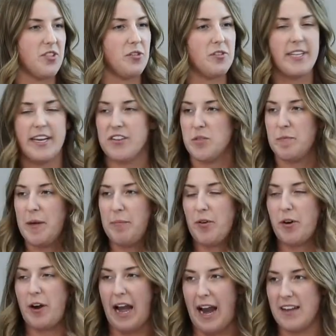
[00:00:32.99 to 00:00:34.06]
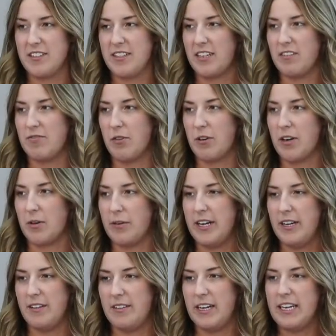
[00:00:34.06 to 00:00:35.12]
Your salespeople are asking for it,
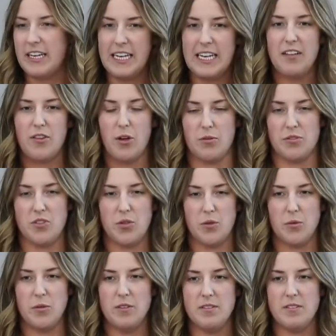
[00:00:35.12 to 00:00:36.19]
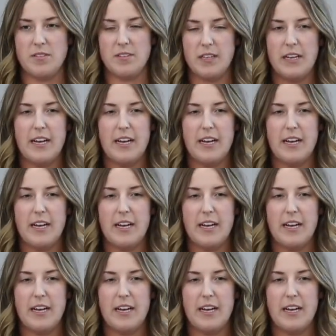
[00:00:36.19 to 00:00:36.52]
right? They need those tools.